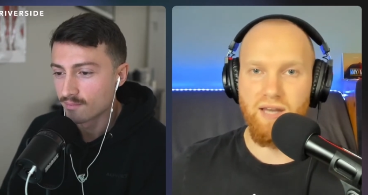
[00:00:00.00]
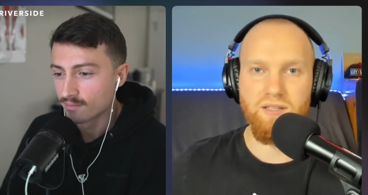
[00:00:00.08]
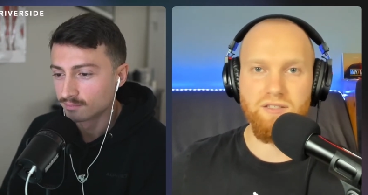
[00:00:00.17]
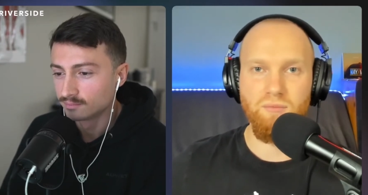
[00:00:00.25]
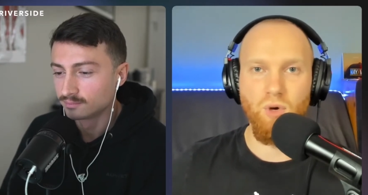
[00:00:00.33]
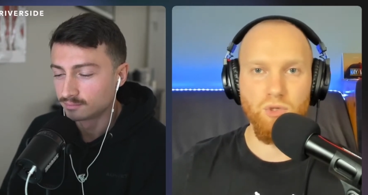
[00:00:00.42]
Speaker 1: That
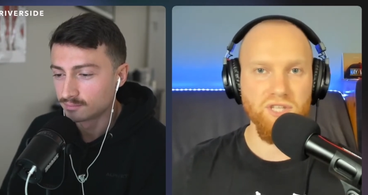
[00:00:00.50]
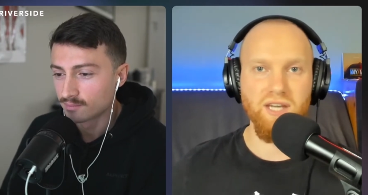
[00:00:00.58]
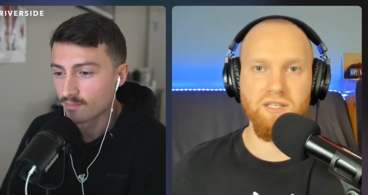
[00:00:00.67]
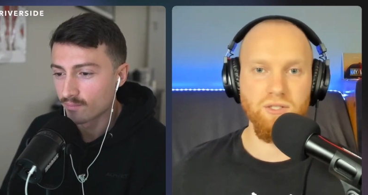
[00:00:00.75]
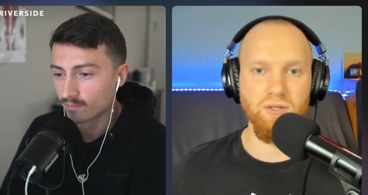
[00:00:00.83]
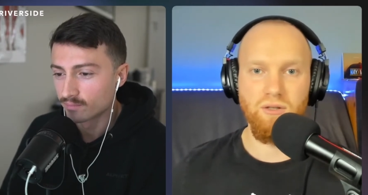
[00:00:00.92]
is the most
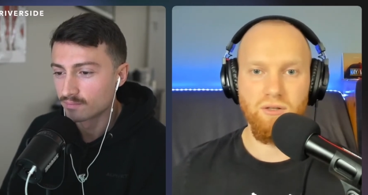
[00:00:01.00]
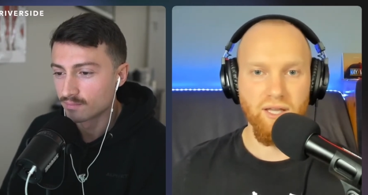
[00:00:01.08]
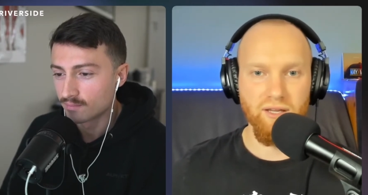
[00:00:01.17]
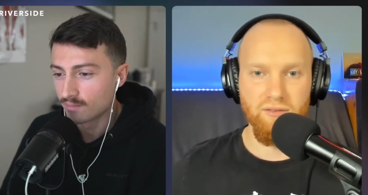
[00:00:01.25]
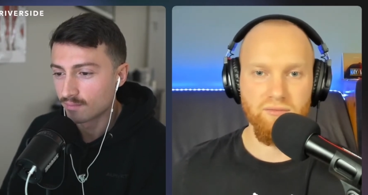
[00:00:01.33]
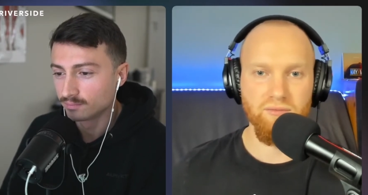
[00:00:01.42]
ideal,
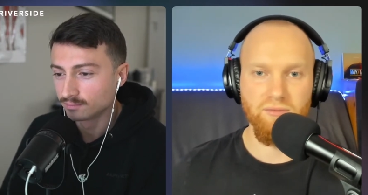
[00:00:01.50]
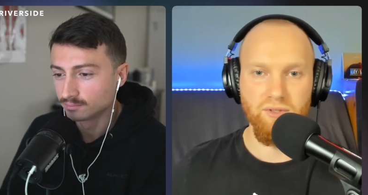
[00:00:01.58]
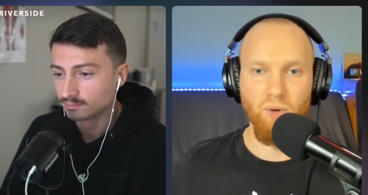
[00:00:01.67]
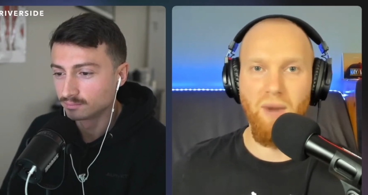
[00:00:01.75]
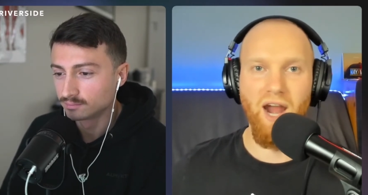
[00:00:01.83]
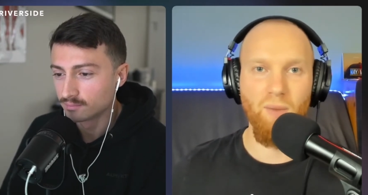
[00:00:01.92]
like,
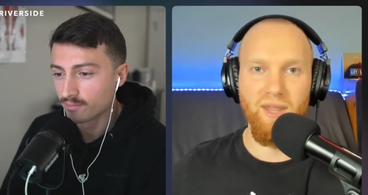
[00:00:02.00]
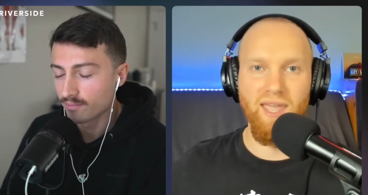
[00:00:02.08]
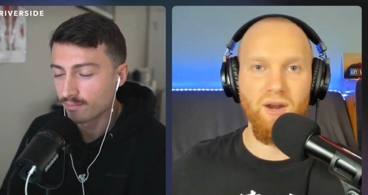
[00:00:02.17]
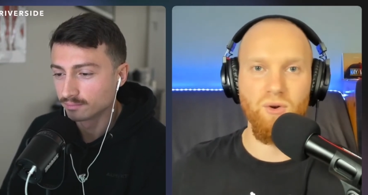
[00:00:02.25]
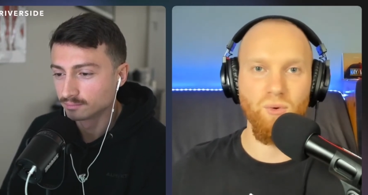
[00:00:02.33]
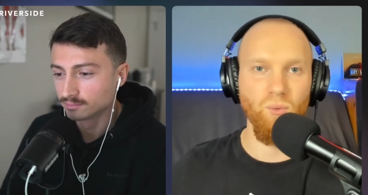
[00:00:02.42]
you know,
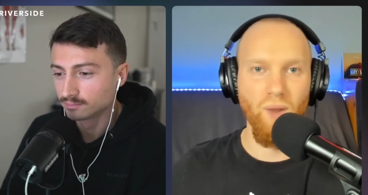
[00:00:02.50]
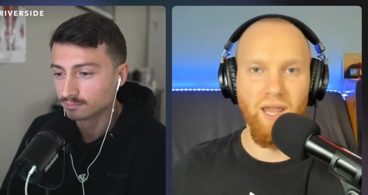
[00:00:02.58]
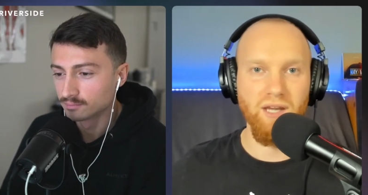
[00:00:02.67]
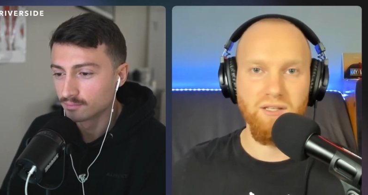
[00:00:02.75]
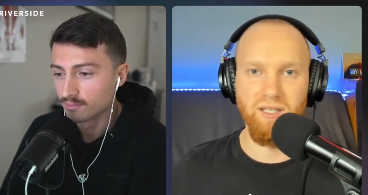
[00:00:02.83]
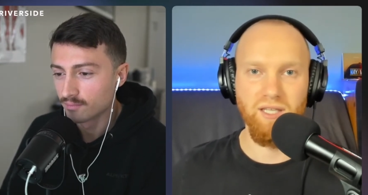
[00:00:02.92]
biomechanical way to